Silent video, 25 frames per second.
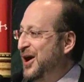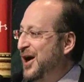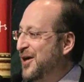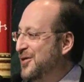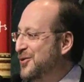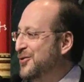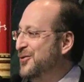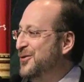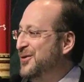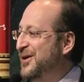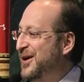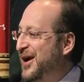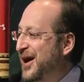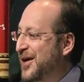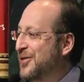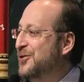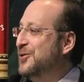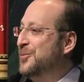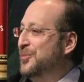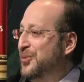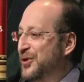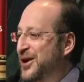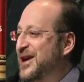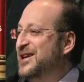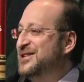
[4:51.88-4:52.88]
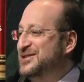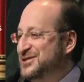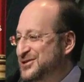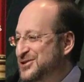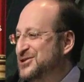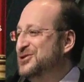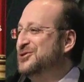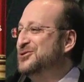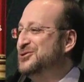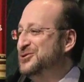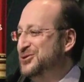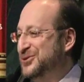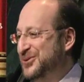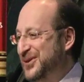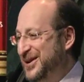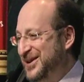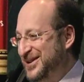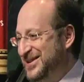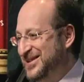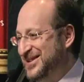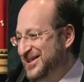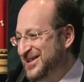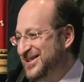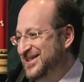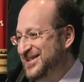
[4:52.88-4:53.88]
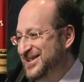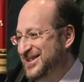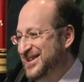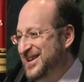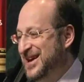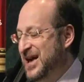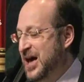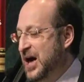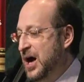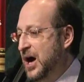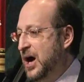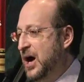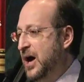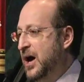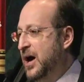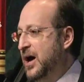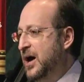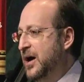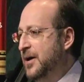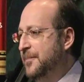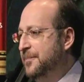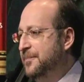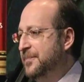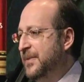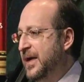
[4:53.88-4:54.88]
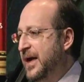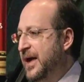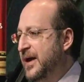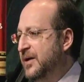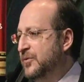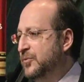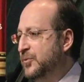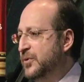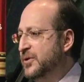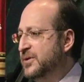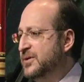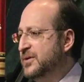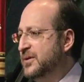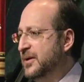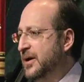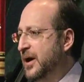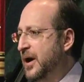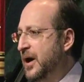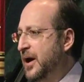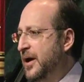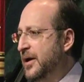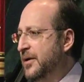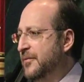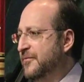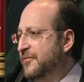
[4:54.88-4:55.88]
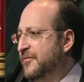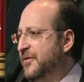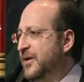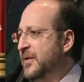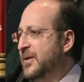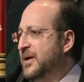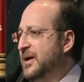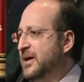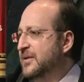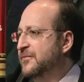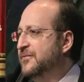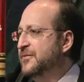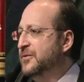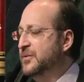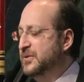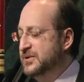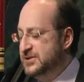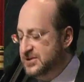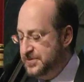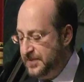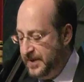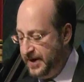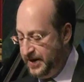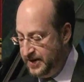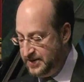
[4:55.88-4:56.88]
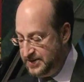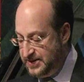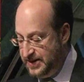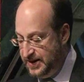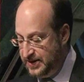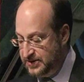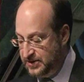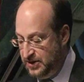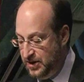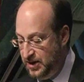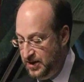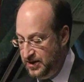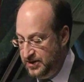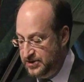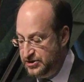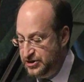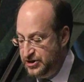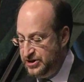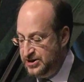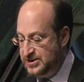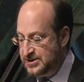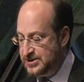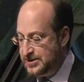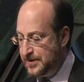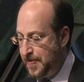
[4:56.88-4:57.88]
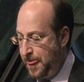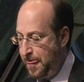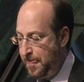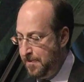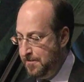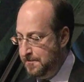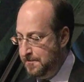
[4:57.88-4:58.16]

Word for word: other, other brains do to it. Um, and we're very influenced by our technologies.